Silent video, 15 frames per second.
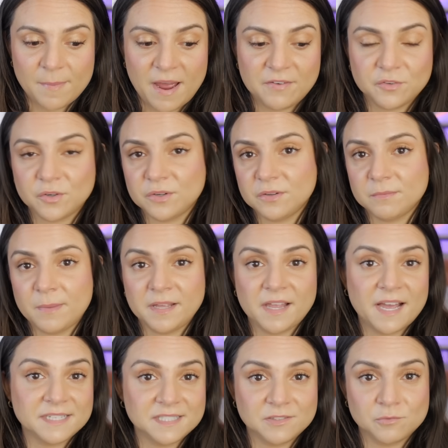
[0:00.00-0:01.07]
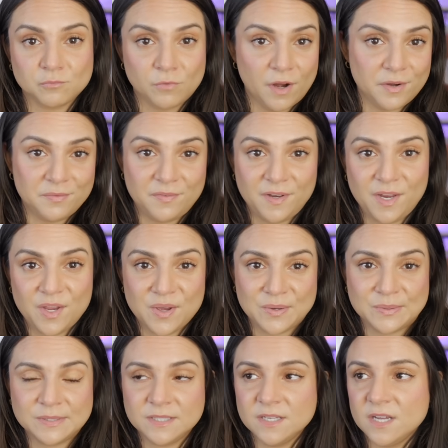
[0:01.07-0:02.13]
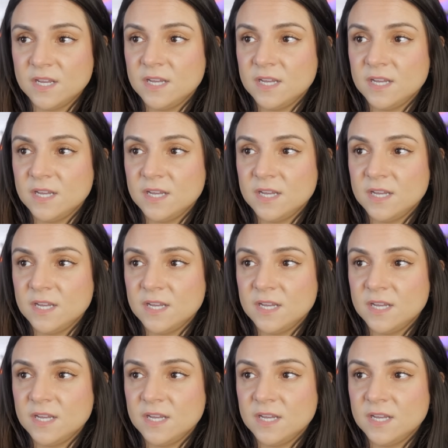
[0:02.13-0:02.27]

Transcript: after my last run of videos